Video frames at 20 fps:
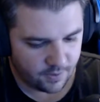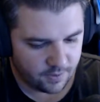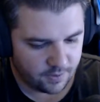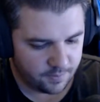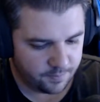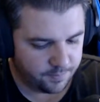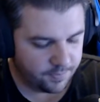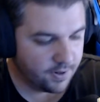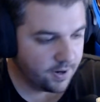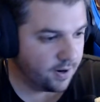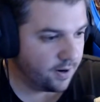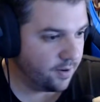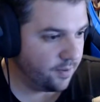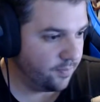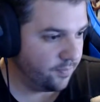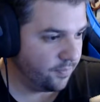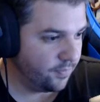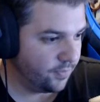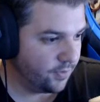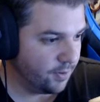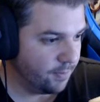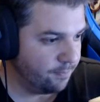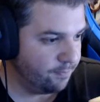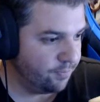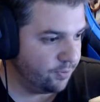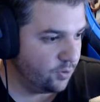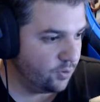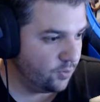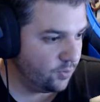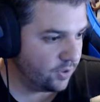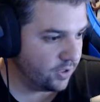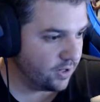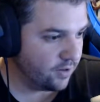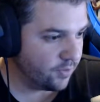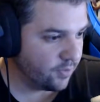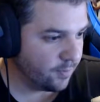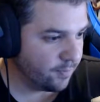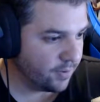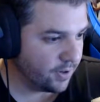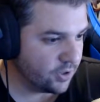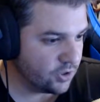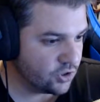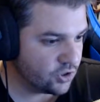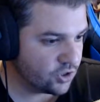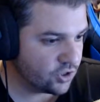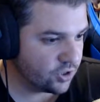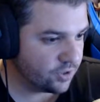But um, the beauty of the bunch,